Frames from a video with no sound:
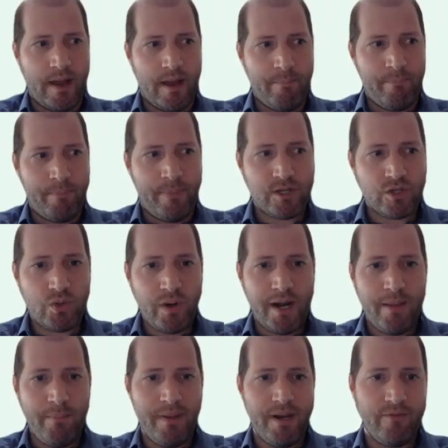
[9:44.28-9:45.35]
Personally,
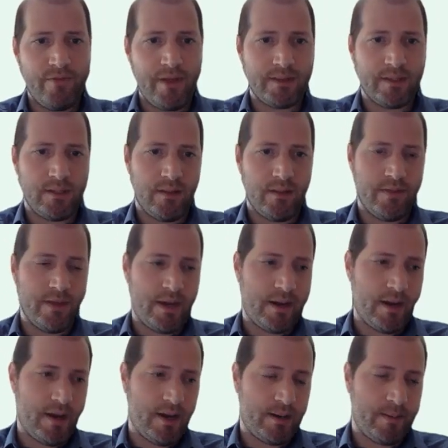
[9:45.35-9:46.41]
I believe that there
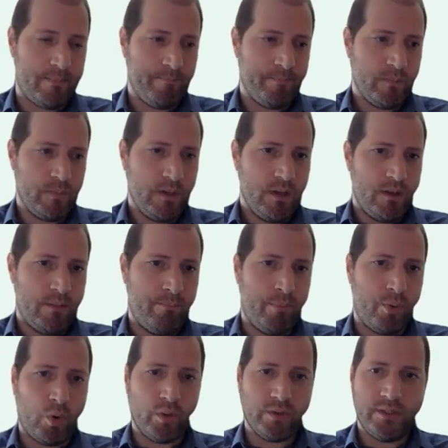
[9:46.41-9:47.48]
are
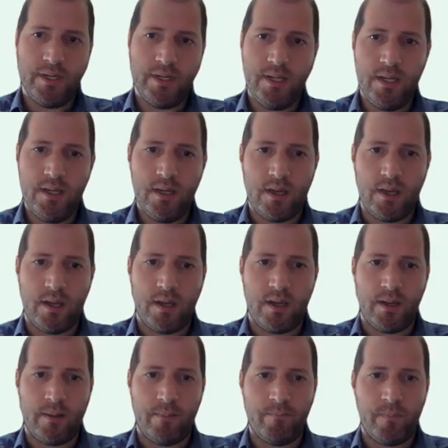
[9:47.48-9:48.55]
broadly
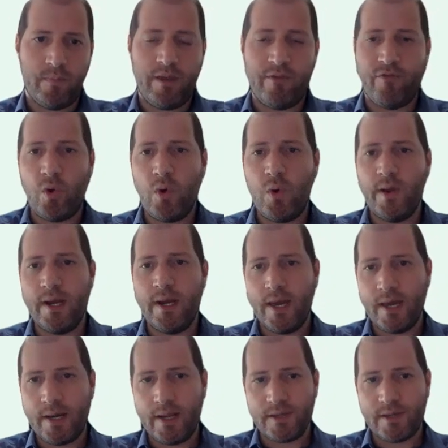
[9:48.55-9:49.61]
the following
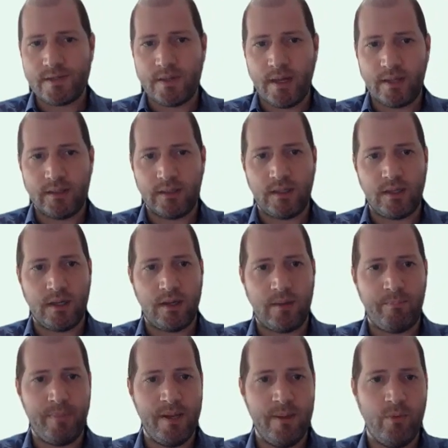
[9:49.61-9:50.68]
areas that
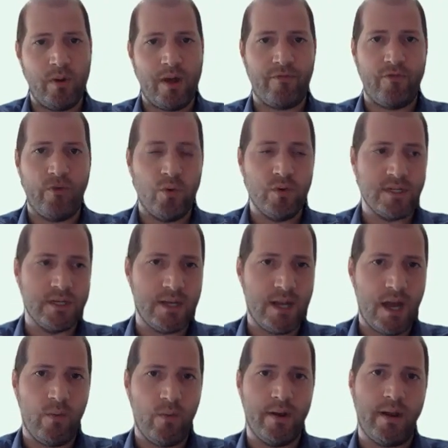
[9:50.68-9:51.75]
people are focusing
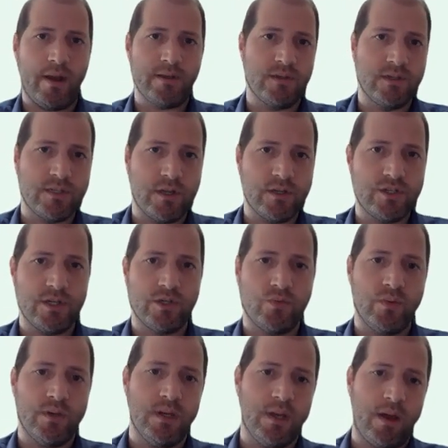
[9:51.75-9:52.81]
now, and as researchers
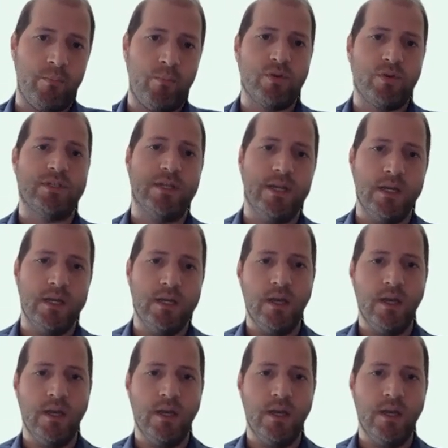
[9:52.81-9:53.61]
we are mostly